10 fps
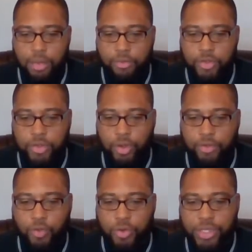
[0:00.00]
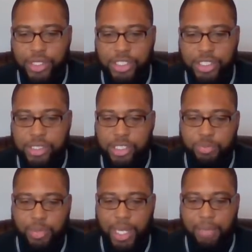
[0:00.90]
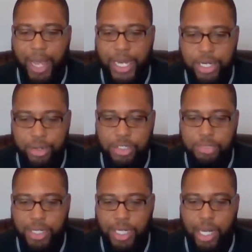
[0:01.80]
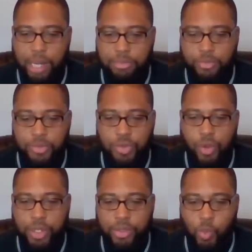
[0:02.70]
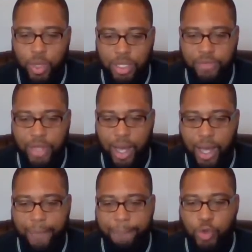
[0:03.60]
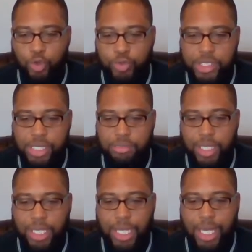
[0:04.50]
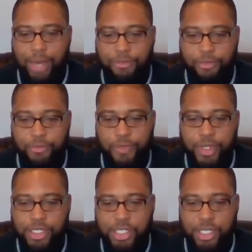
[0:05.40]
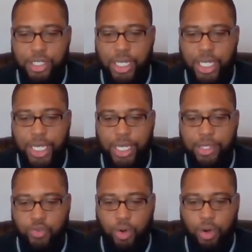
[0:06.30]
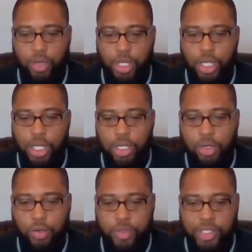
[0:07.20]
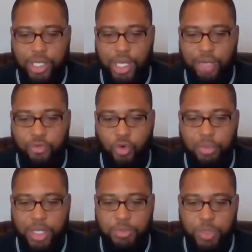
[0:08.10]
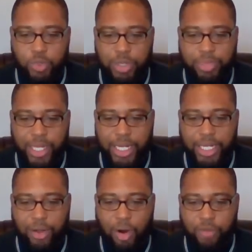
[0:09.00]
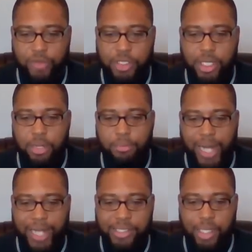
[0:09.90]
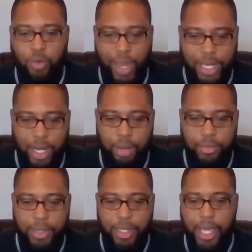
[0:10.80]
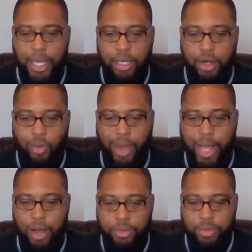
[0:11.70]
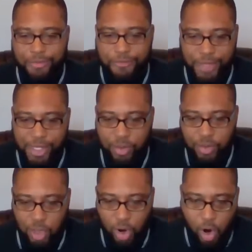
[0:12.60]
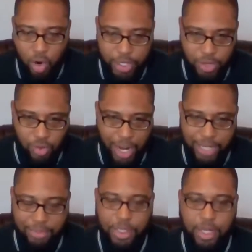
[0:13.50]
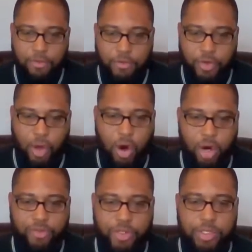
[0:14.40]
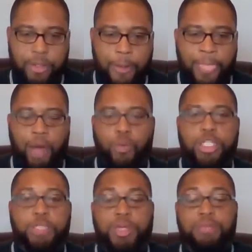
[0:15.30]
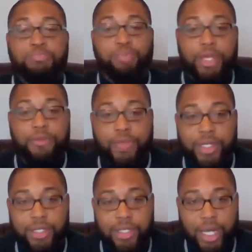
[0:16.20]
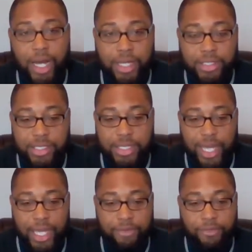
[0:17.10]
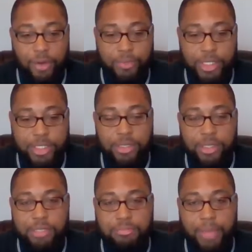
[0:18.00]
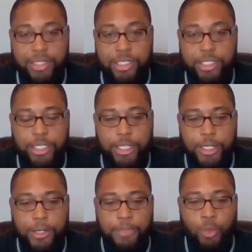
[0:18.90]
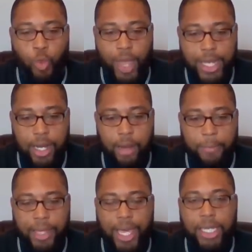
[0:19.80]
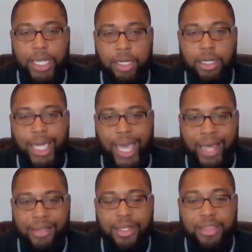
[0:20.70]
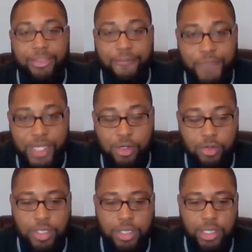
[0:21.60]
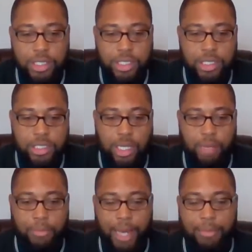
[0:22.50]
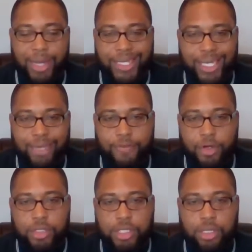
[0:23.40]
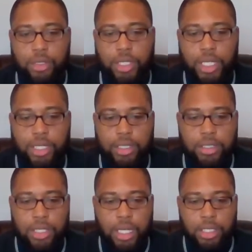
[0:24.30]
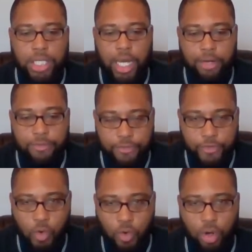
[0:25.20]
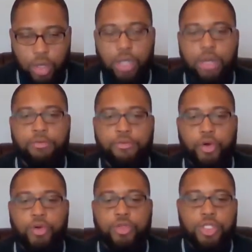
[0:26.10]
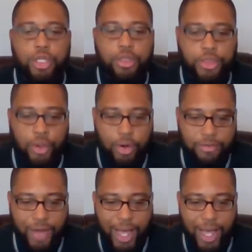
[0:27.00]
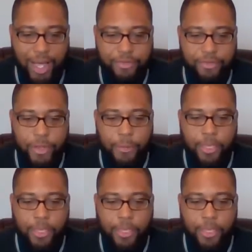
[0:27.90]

Verse 34, then Jesus explained, "My nourishment comes from doing the will of God who sent me and from finishing his work. You know the saying, 4 months between planting and harvest. But I say, wake up and look around. The fields are already ripe for the harvest." I want to speak briefly today from this message. Wake up and look at the fields. This is my key verse here is John 4, verse 35.